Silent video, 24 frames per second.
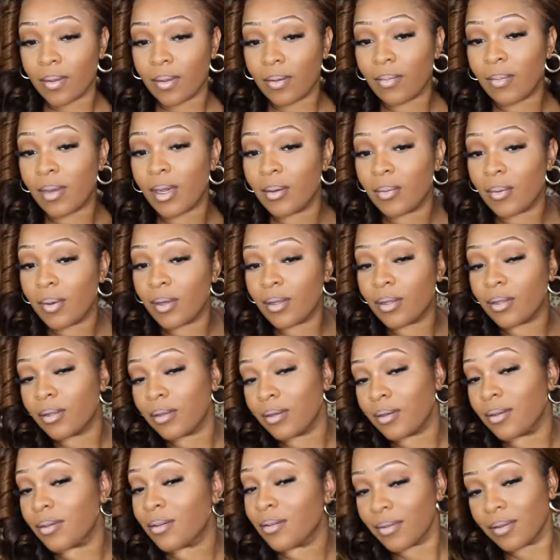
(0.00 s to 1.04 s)
might be a
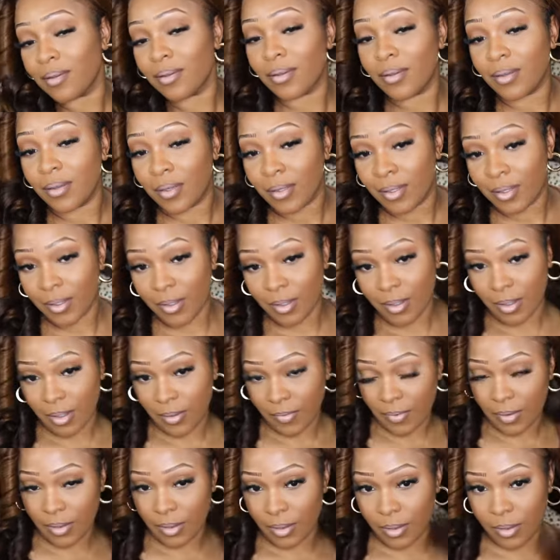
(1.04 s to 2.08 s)
little
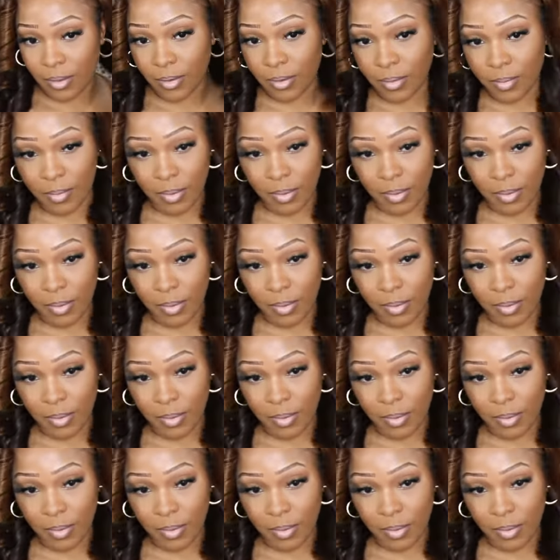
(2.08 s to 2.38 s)
tough to do,